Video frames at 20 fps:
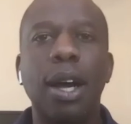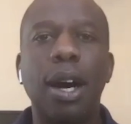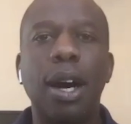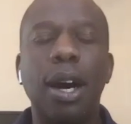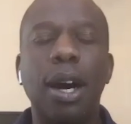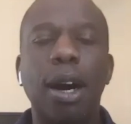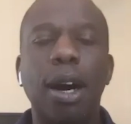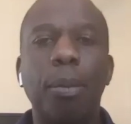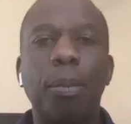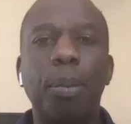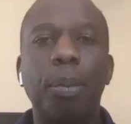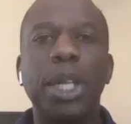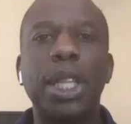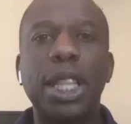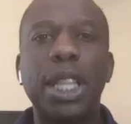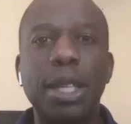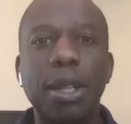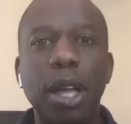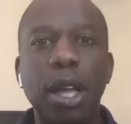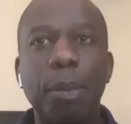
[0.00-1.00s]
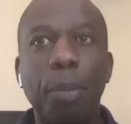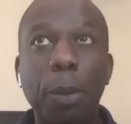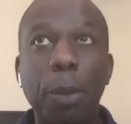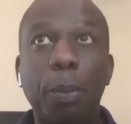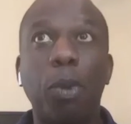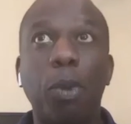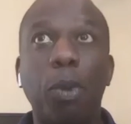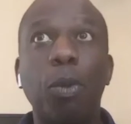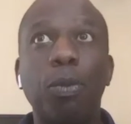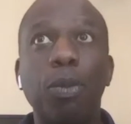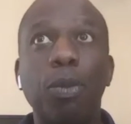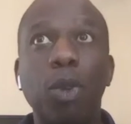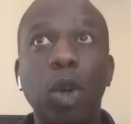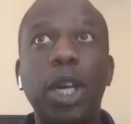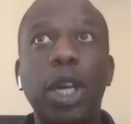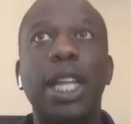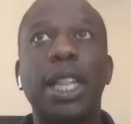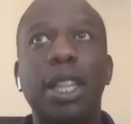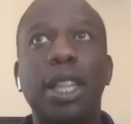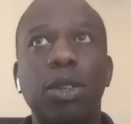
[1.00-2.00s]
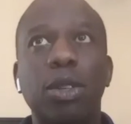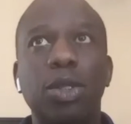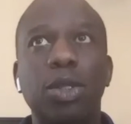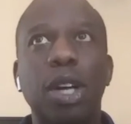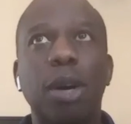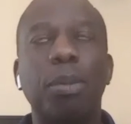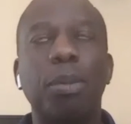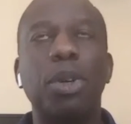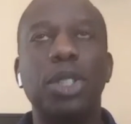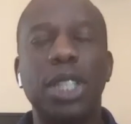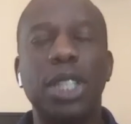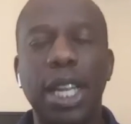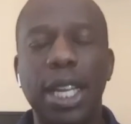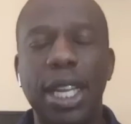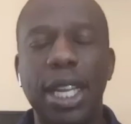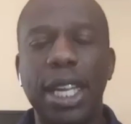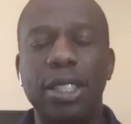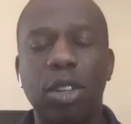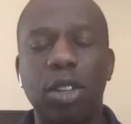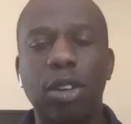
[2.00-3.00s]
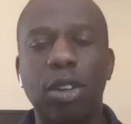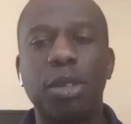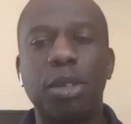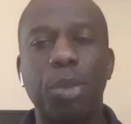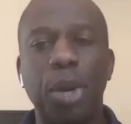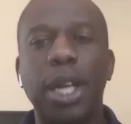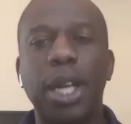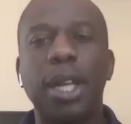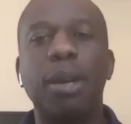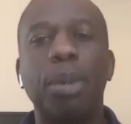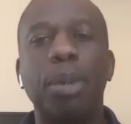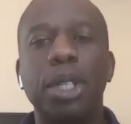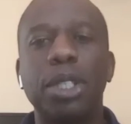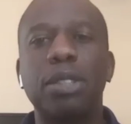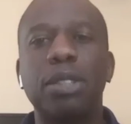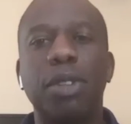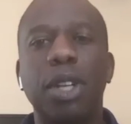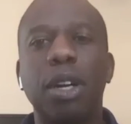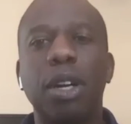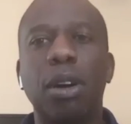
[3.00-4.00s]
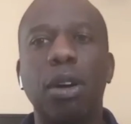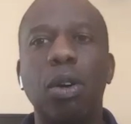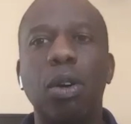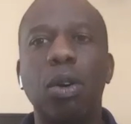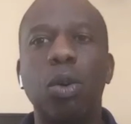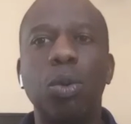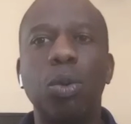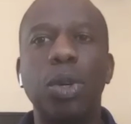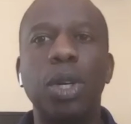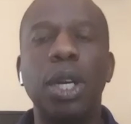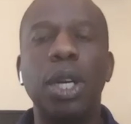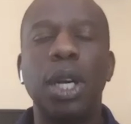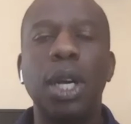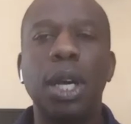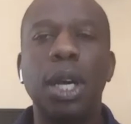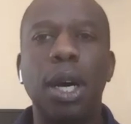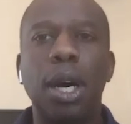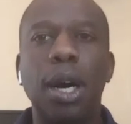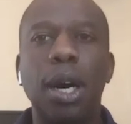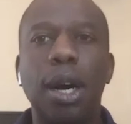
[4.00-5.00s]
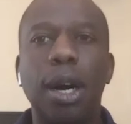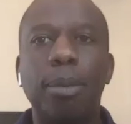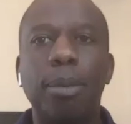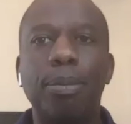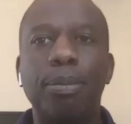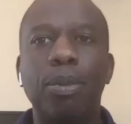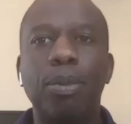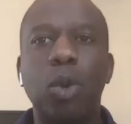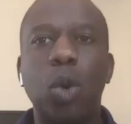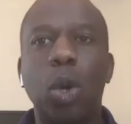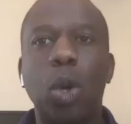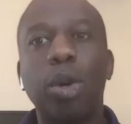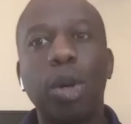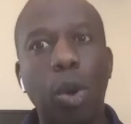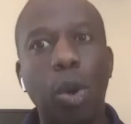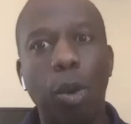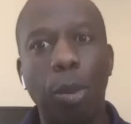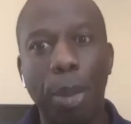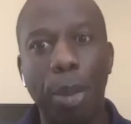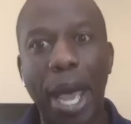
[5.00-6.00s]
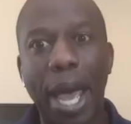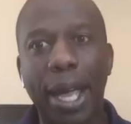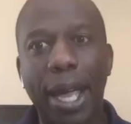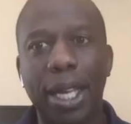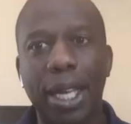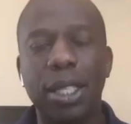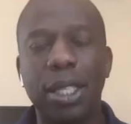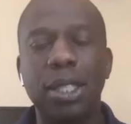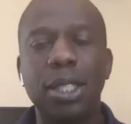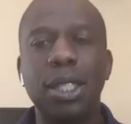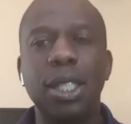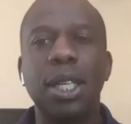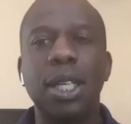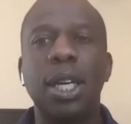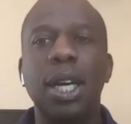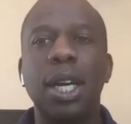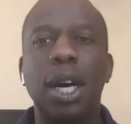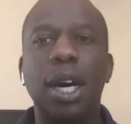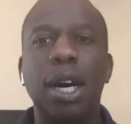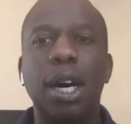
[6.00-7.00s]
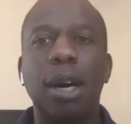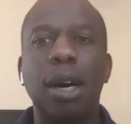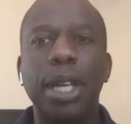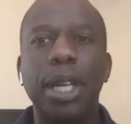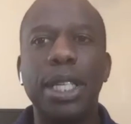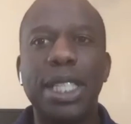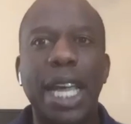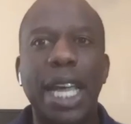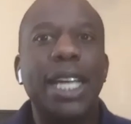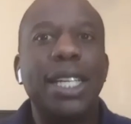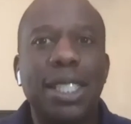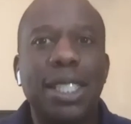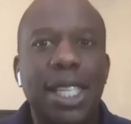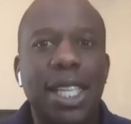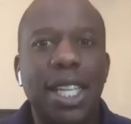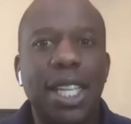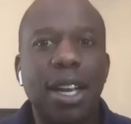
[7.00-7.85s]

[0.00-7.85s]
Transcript: But people look at those numbers and they start to bring in a bunch of their own quote unquote baggage that taints the